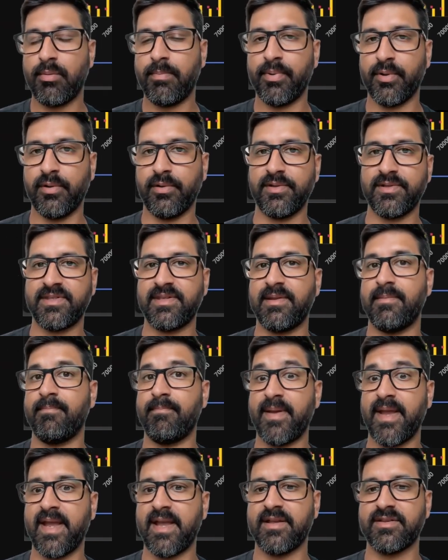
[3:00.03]
bulls than
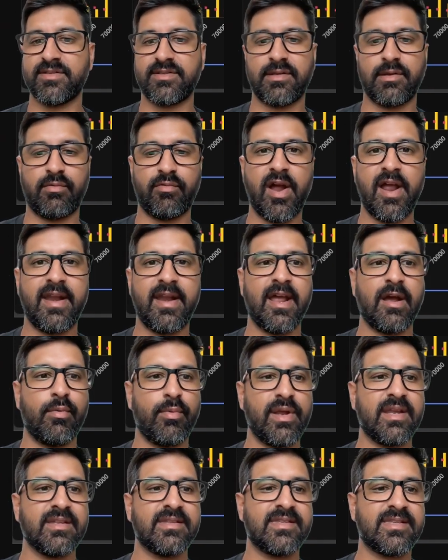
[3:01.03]
bears. So right now
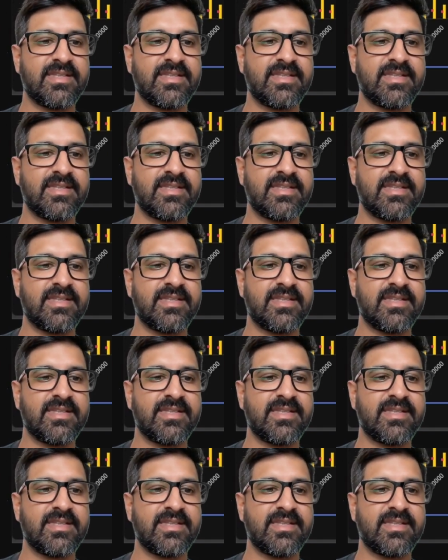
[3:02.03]
we can